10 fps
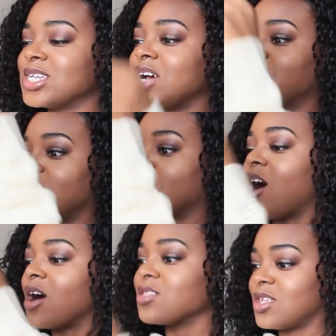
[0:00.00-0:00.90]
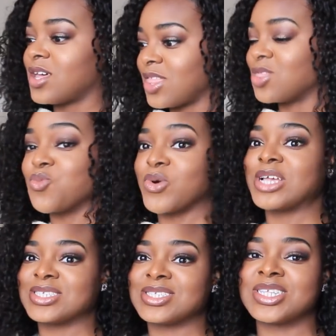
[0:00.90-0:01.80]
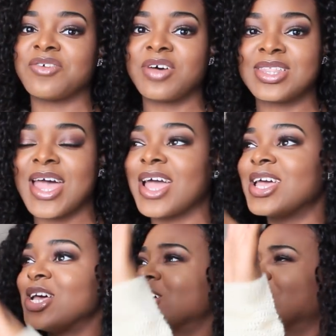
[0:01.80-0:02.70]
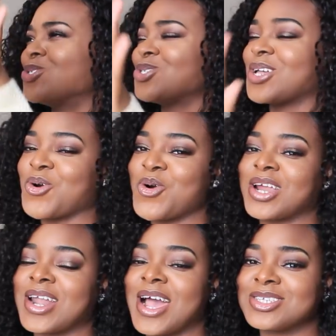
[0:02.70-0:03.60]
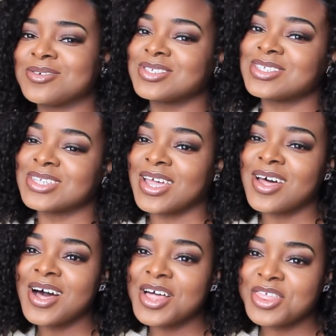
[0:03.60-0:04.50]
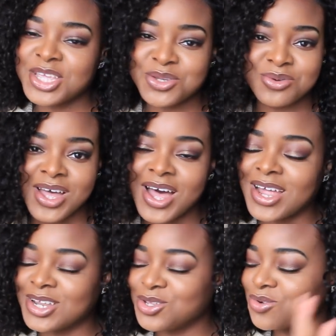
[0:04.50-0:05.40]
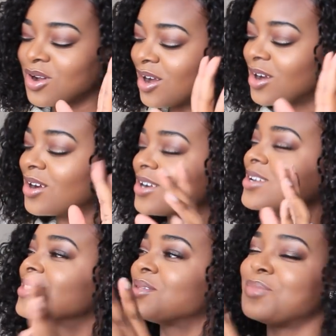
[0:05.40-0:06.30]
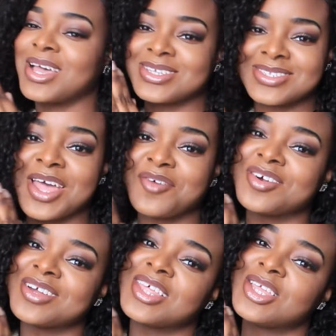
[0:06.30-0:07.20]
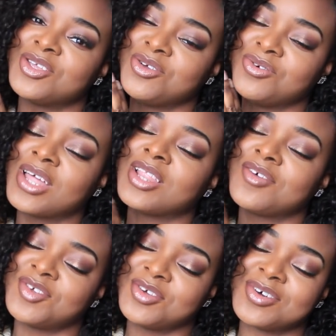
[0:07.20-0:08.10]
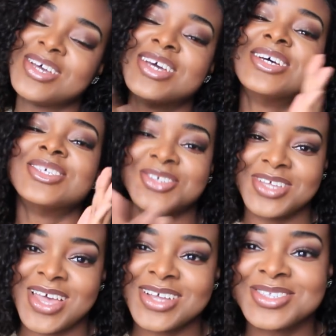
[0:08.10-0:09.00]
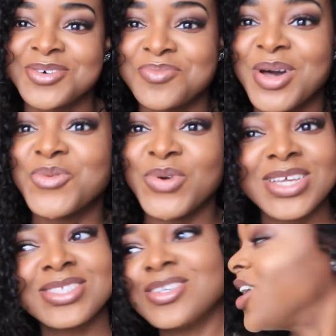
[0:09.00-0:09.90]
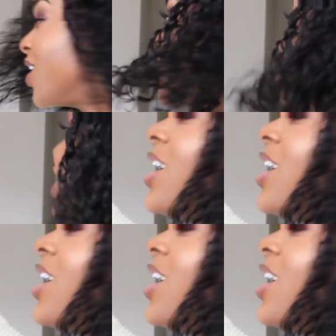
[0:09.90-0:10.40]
stuff, and he hung the, the wigs and stuff like that. So it was like organized. I was just like, oh, thank you, God. You are the best ever. Thank you. I love you. So yeah, so my wigs are